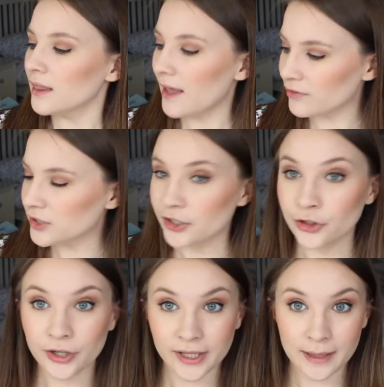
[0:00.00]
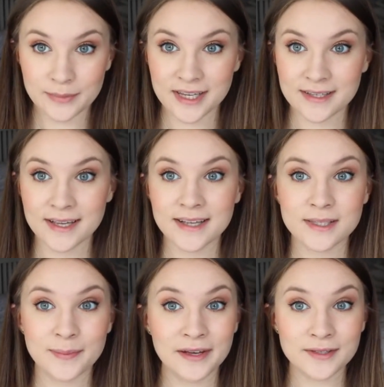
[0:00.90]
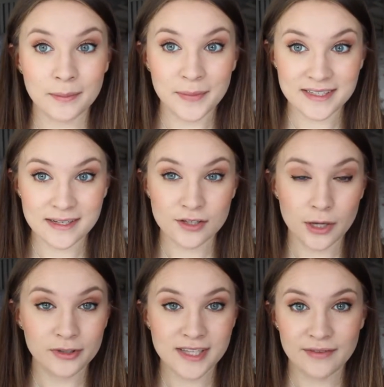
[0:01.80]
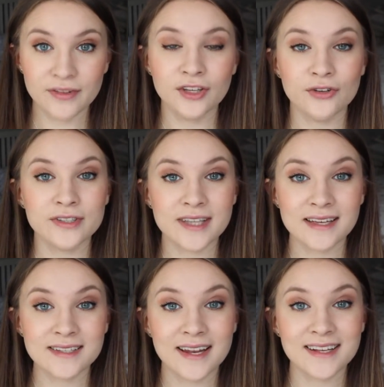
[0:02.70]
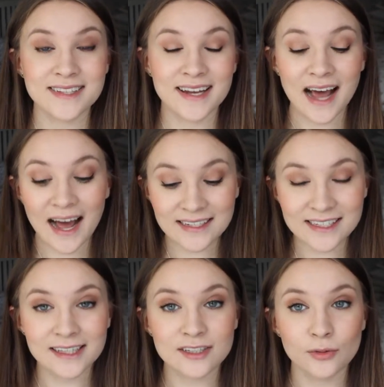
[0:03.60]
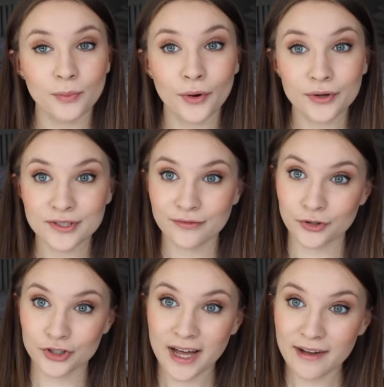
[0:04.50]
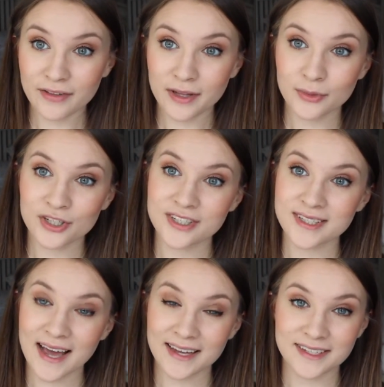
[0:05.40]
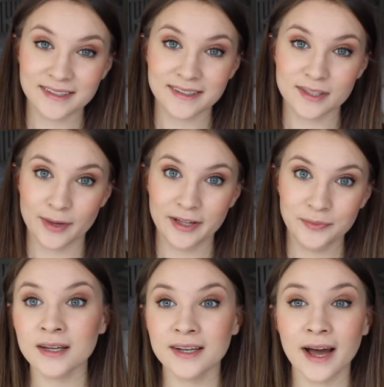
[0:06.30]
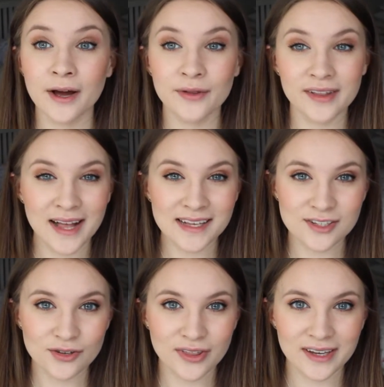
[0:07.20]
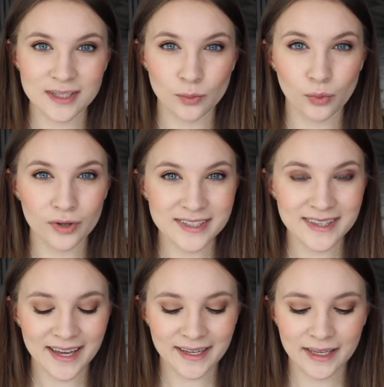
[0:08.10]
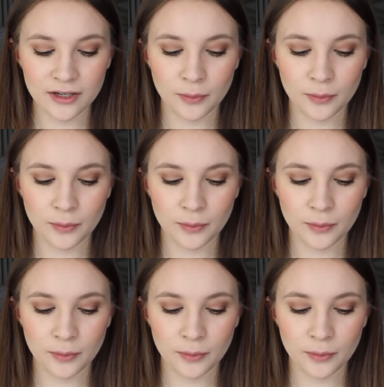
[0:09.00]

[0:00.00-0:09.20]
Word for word: lavender and eucalyptus. It smells amazing, so I will definitely use this, and it's in a handy little box for travelling, which is ideal as well. Now the last two things I wasn't that keen